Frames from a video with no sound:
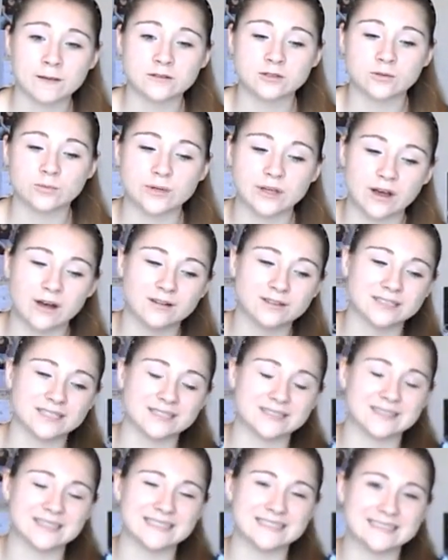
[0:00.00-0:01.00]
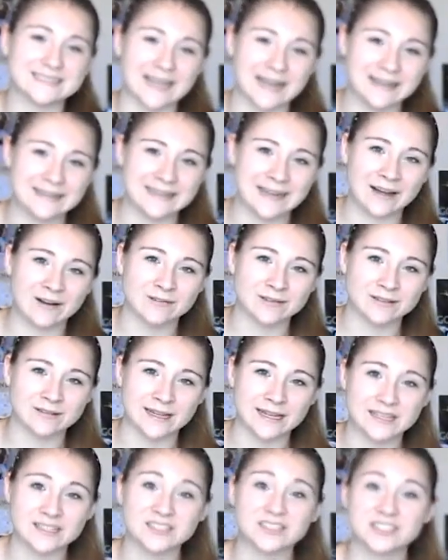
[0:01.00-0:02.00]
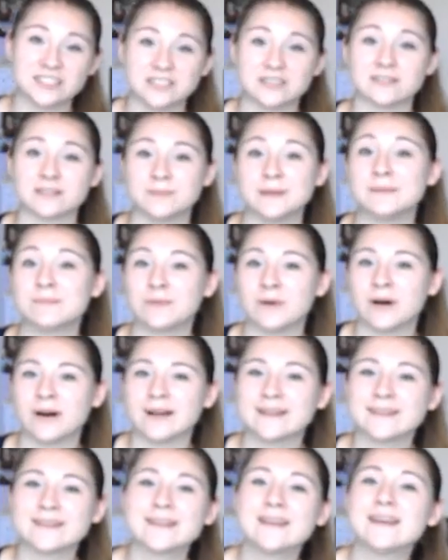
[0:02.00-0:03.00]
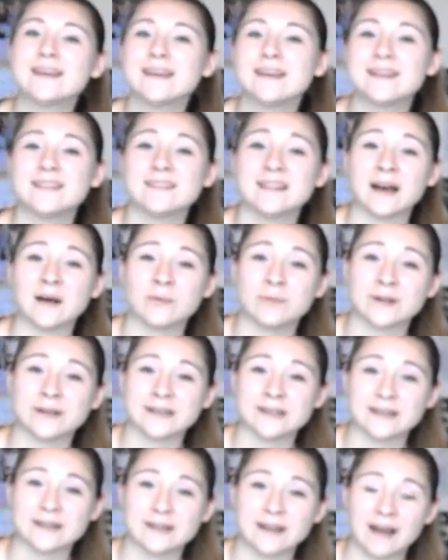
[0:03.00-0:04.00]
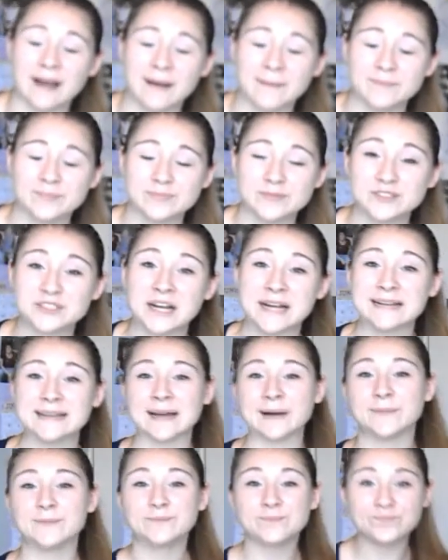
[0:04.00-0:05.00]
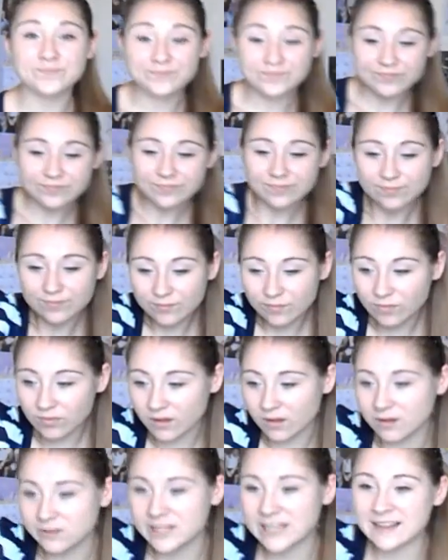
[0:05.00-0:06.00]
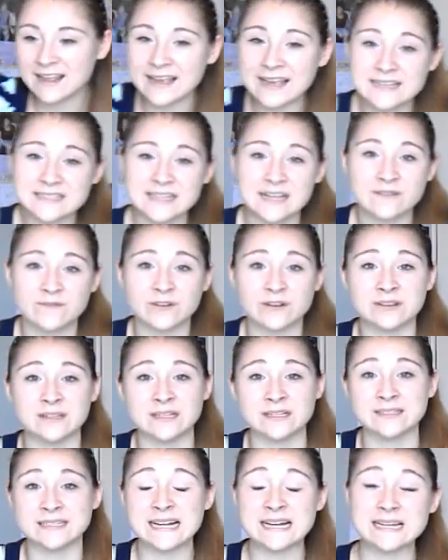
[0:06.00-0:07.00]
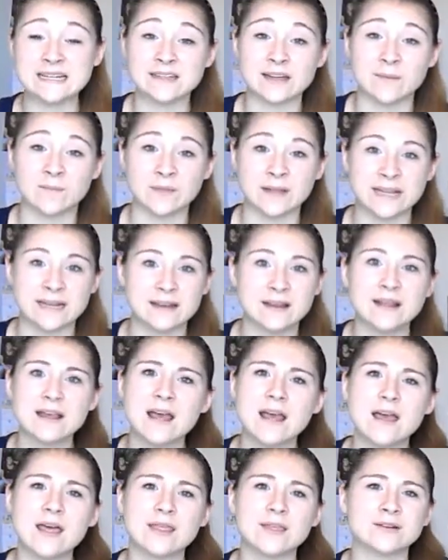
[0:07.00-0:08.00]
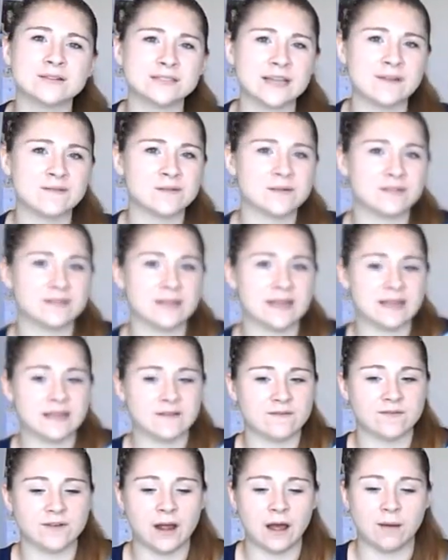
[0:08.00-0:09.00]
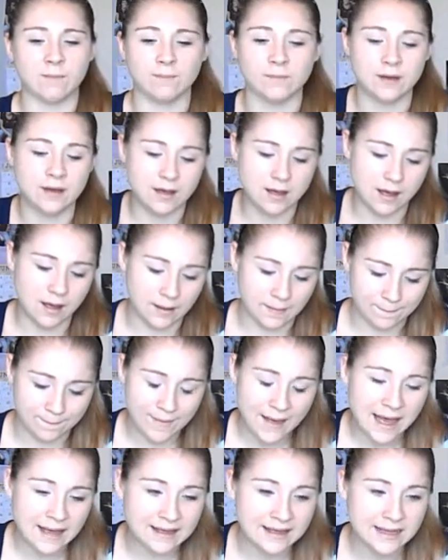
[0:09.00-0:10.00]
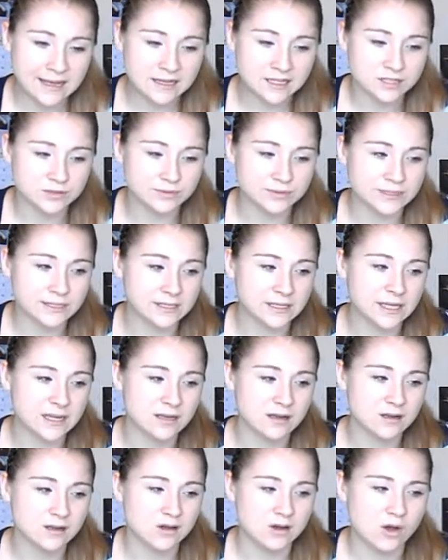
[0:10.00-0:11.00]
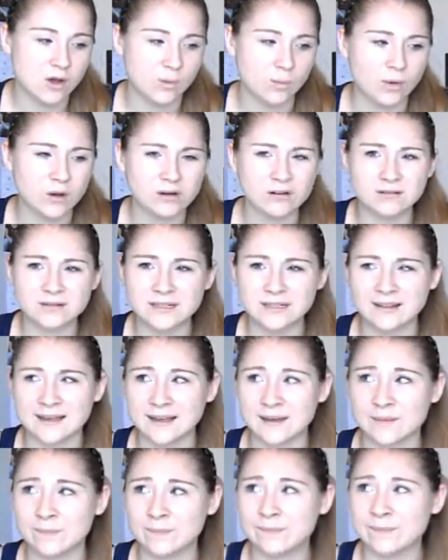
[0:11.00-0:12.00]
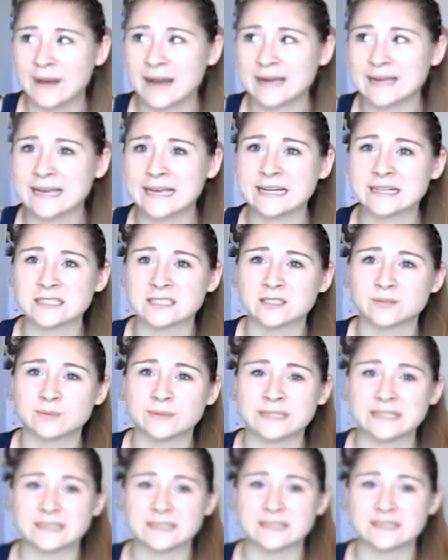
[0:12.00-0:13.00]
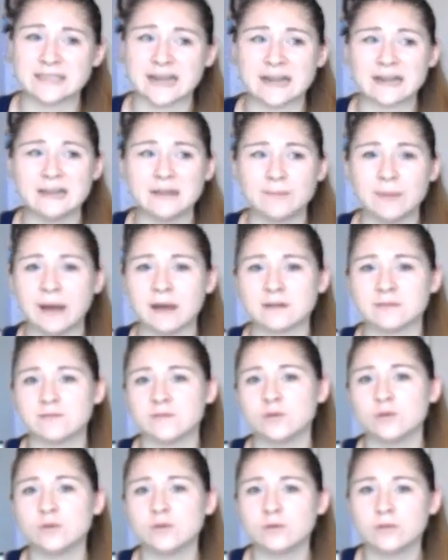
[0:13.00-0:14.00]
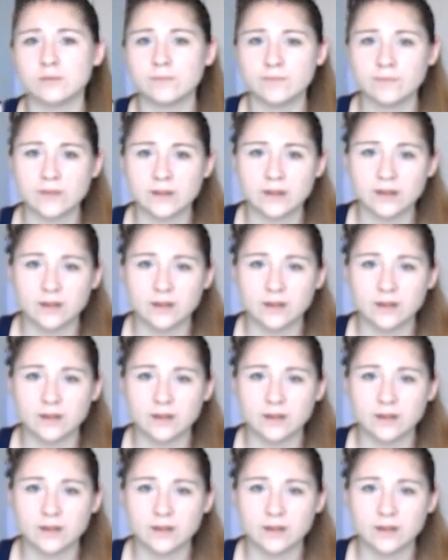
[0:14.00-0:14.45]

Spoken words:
So we all just then sat down and like cheered the people on that were trying out. So like I said, for the standing tumbling, there's everything from a back handspring. One girl did like a back handspring standing back full.